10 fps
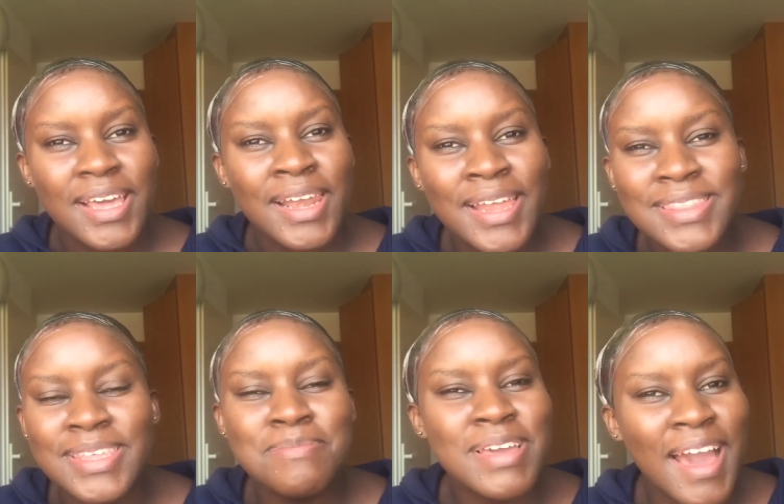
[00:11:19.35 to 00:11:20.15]
let
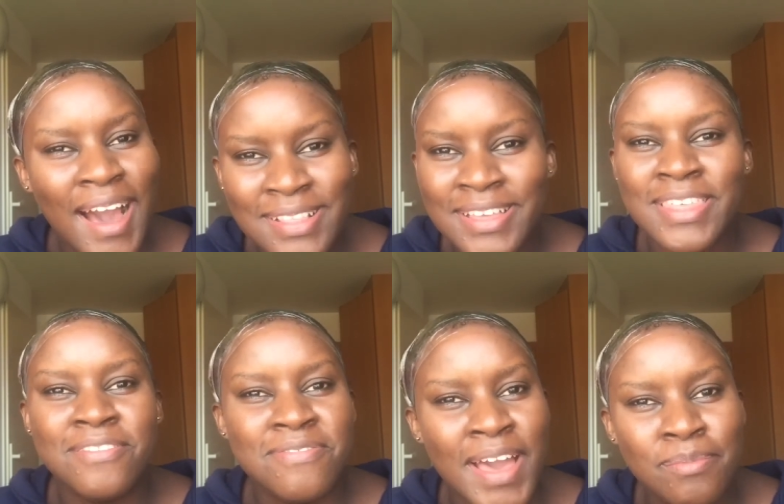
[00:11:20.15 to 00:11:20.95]
them color
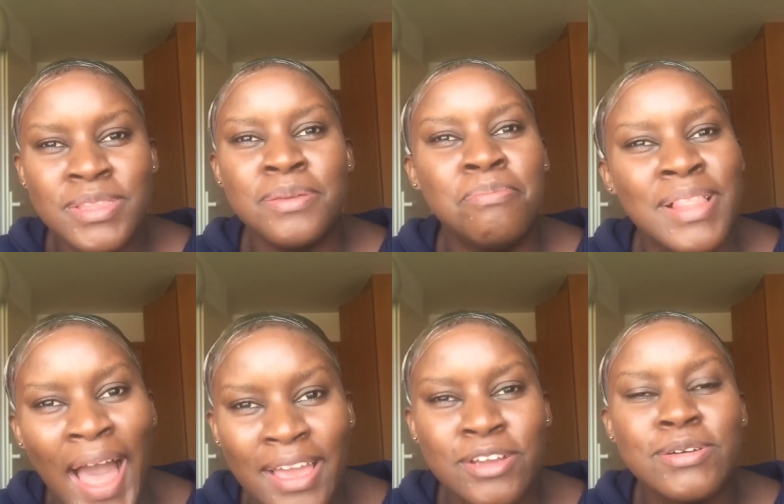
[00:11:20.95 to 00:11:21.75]
their family
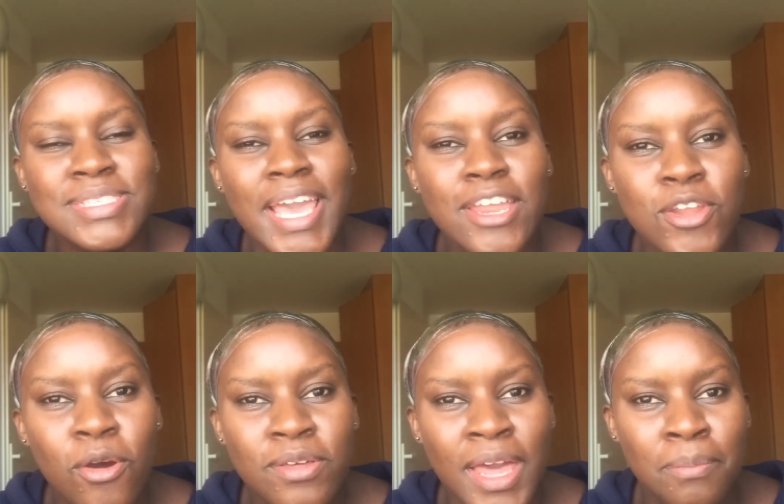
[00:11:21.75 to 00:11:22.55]
black, because they
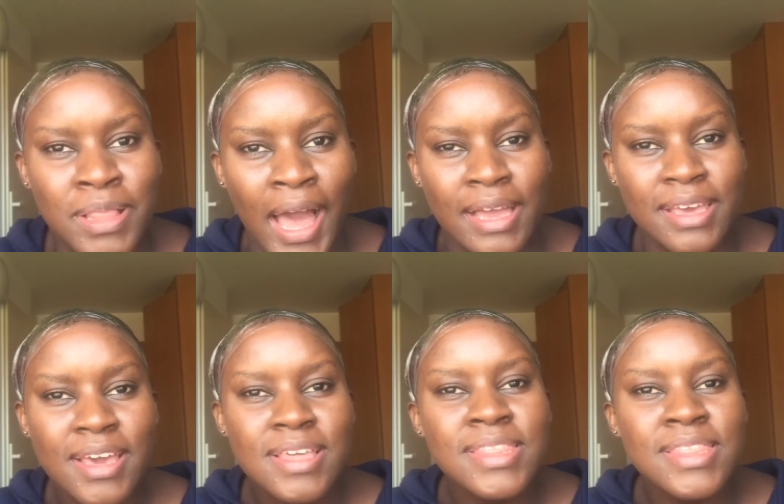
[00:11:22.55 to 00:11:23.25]
know they're black.